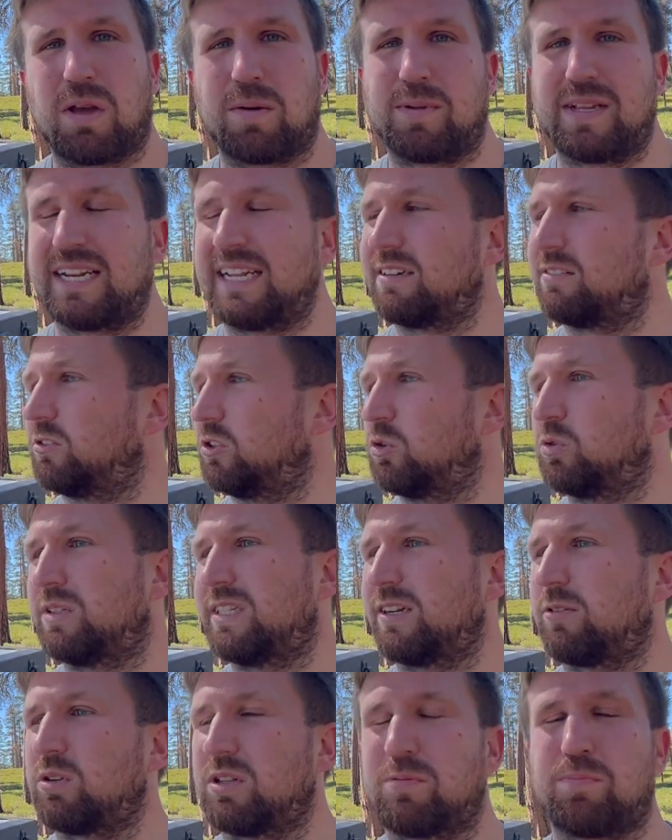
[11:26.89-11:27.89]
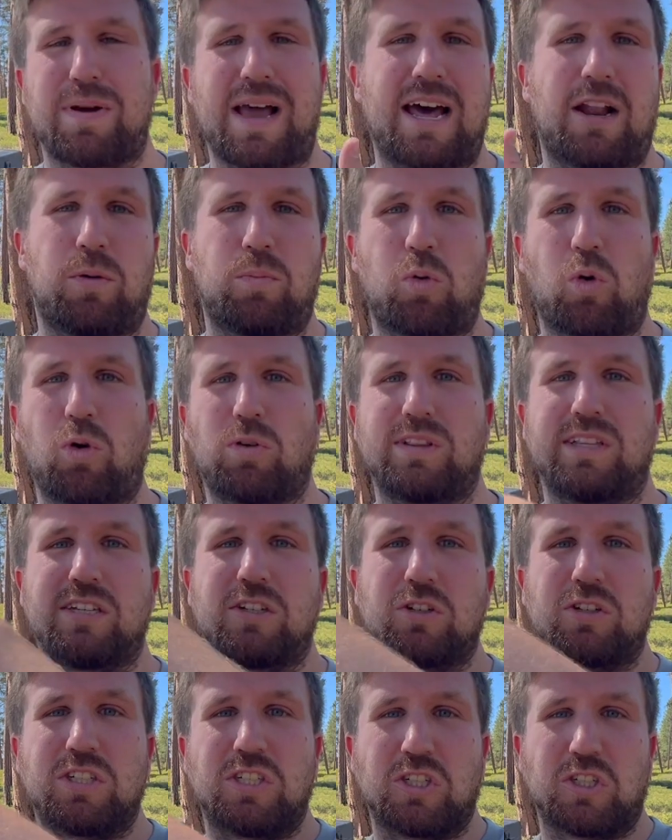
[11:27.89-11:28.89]
I mean, you would think with a paddle board that
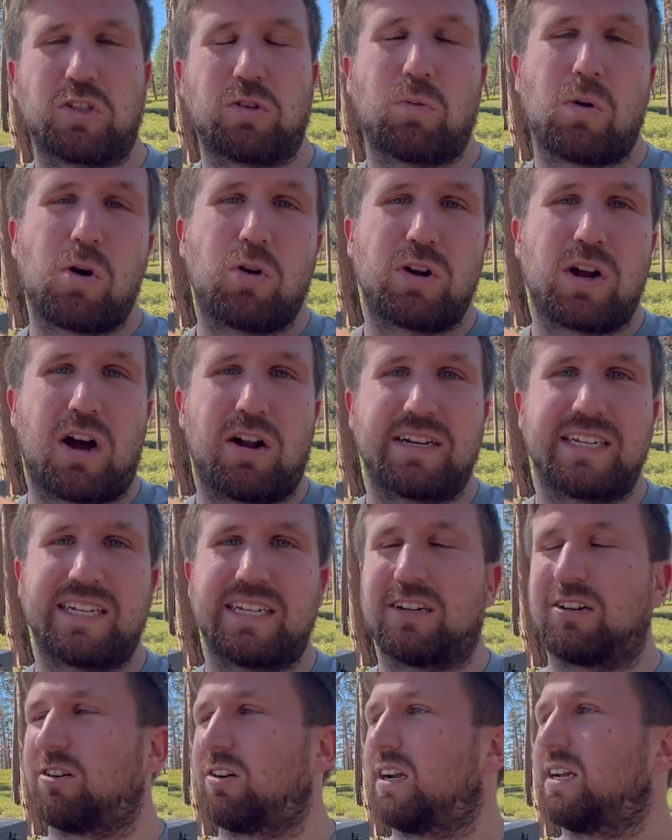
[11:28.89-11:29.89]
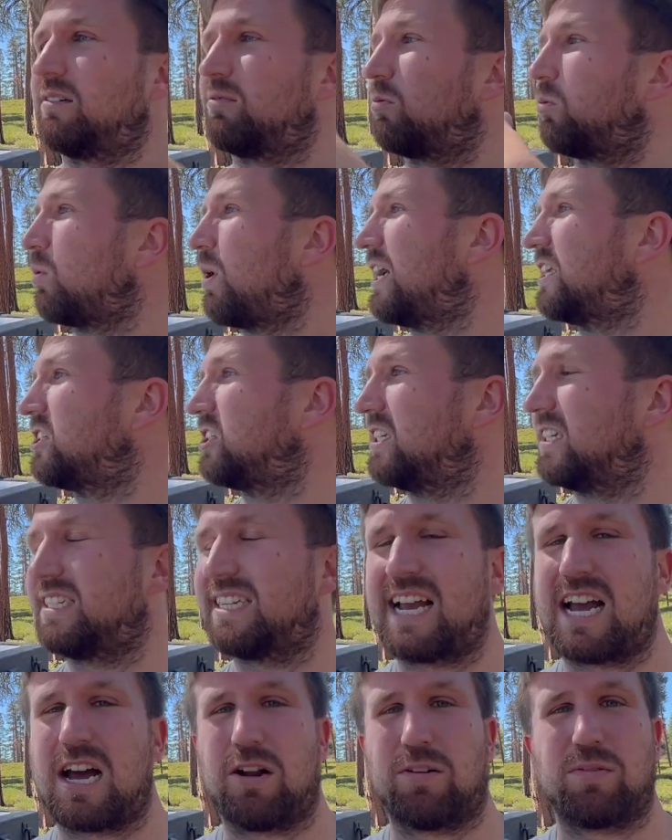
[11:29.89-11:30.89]
you could just throw it on here and ratchet it
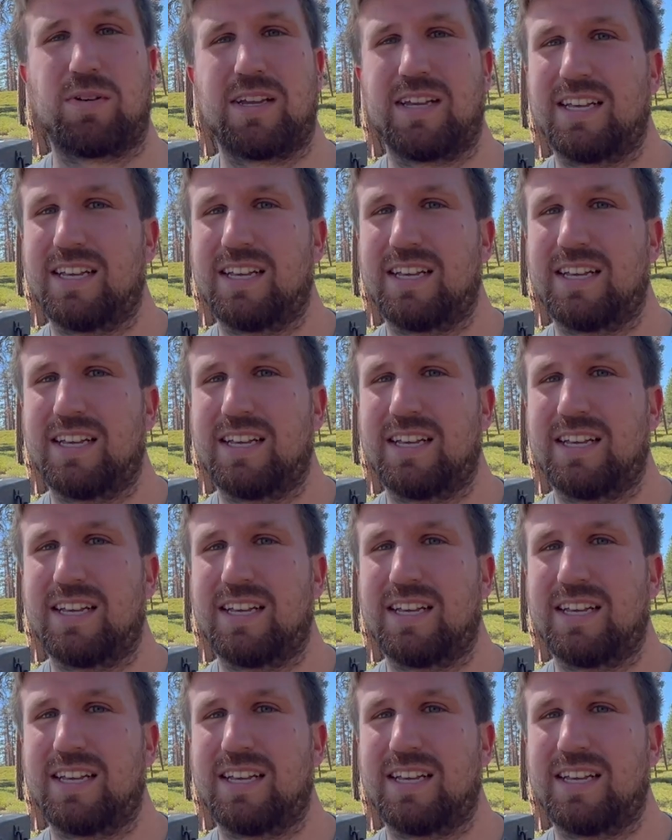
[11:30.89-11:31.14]
down.